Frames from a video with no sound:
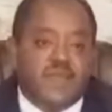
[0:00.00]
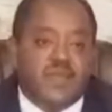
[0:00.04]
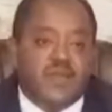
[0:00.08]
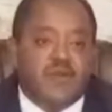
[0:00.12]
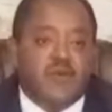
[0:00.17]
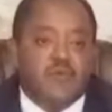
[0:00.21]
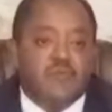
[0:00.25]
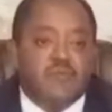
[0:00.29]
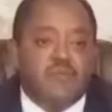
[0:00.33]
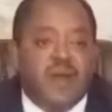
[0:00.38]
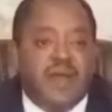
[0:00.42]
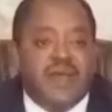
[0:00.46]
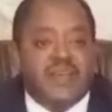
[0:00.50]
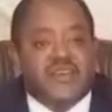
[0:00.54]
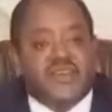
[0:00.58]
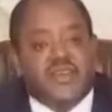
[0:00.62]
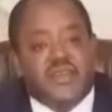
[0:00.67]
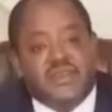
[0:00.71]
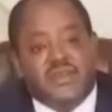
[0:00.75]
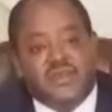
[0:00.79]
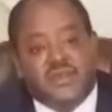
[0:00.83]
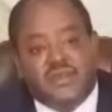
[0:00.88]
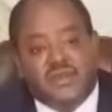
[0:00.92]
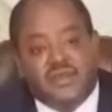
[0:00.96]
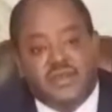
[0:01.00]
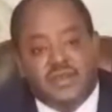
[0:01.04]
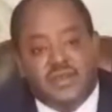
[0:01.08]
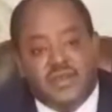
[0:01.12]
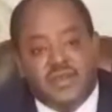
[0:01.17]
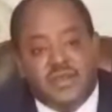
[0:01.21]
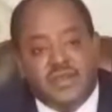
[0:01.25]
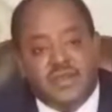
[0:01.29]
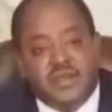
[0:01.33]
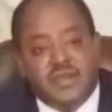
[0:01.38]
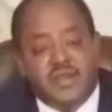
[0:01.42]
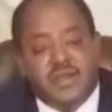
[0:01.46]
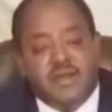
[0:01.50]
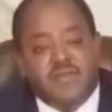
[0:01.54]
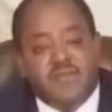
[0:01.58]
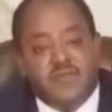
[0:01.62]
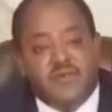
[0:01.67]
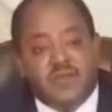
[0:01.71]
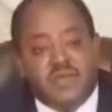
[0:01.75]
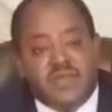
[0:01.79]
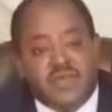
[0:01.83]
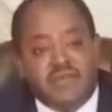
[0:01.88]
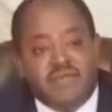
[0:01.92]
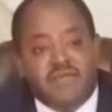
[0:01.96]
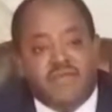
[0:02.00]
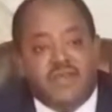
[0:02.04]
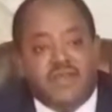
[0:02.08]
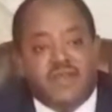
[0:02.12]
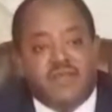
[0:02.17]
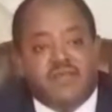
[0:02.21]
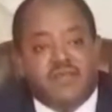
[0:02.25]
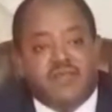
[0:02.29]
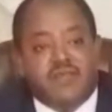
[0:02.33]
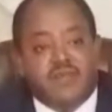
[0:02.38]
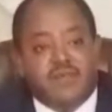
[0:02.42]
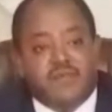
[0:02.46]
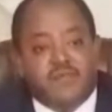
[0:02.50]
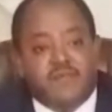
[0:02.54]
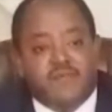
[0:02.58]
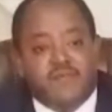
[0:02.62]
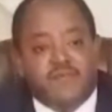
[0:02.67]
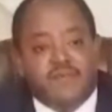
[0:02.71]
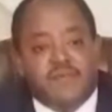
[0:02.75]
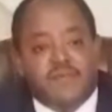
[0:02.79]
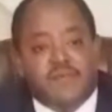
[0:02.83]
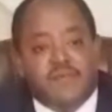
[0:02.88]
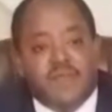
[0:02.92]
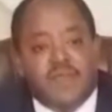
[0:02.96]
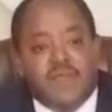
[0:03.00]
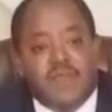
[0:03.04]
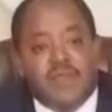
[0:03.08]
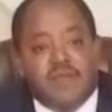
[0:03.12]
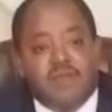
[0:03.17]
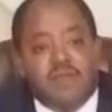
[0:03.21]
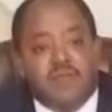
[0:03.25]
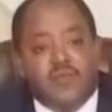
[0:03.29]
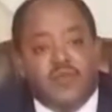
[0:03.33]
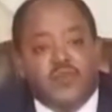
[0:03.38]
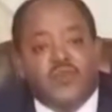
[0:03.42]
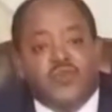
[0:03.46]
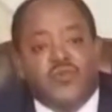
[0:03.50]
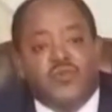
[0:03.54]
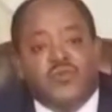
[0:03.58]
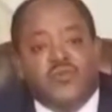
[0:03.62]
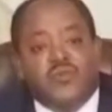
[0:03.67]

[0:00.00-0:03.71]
compassion, forgiveness, mutual